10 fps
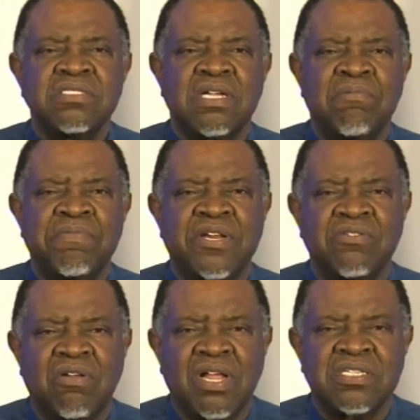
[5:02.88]

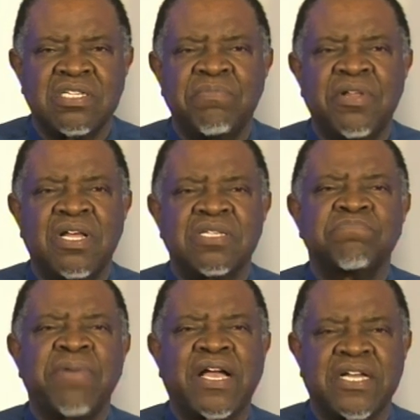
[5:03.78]
Namibian dollar
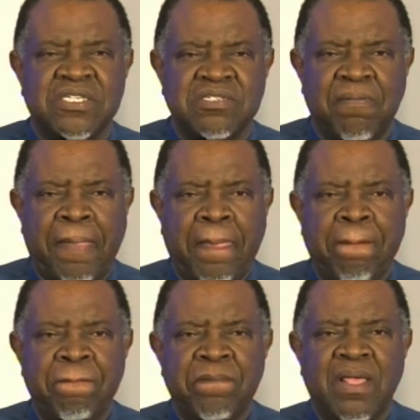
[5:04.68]
stimulus package,
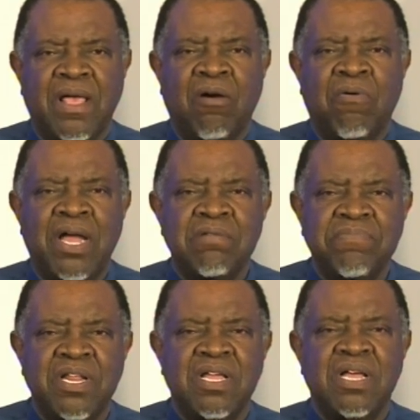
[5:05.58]
a 1
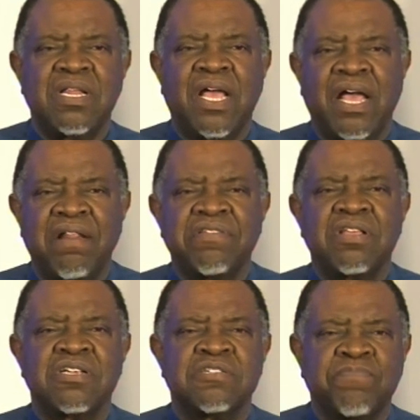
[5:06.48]
billion
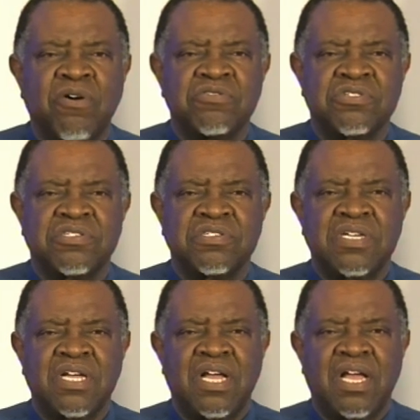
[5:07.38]
health response,
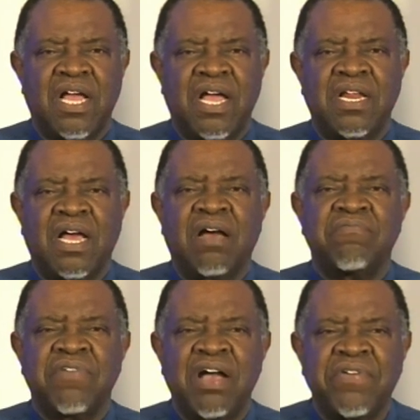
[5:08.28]
and
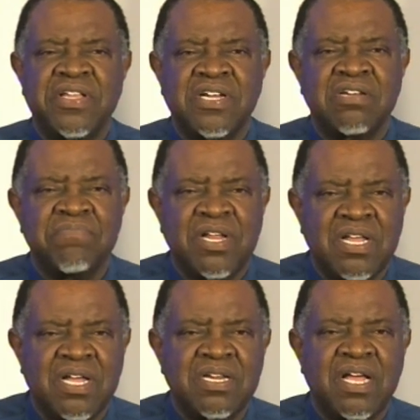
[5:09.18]
a 500
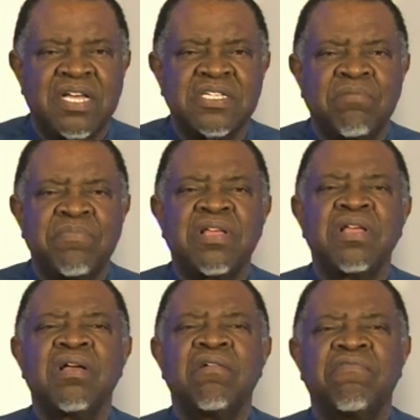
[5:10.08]
million
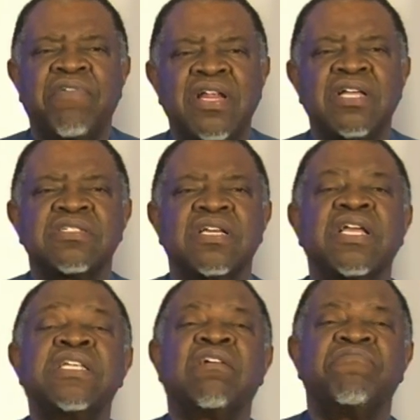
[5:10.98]
SME
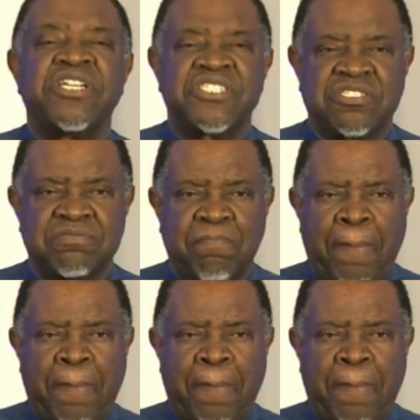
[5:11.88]
financing intervention.